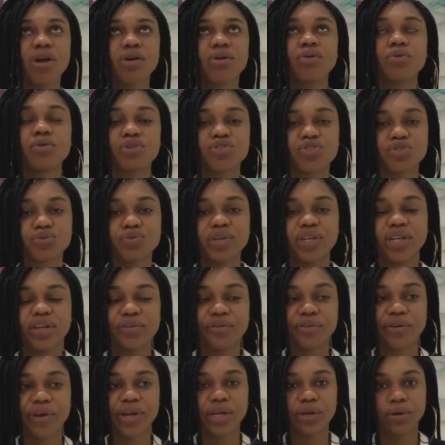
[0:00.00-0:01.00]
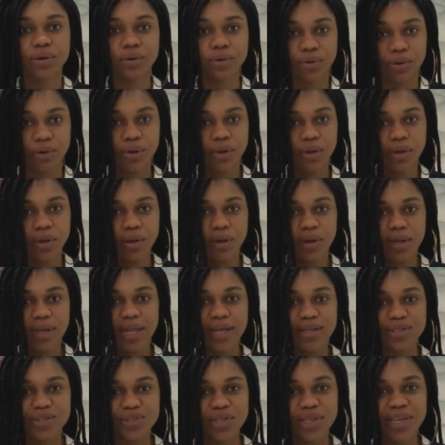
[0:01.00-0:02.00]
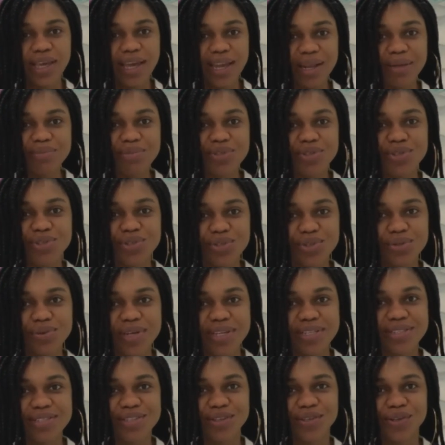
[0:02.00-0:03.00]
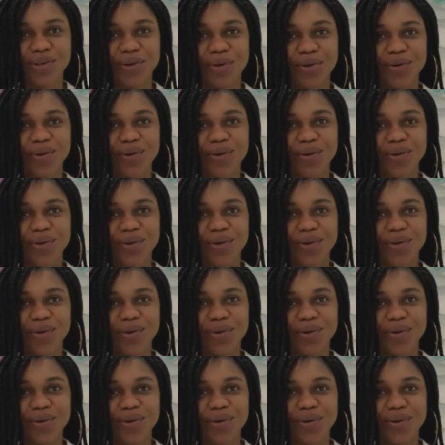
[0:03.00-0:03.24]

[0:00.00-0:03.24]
was really real, like to get him to do it, you know.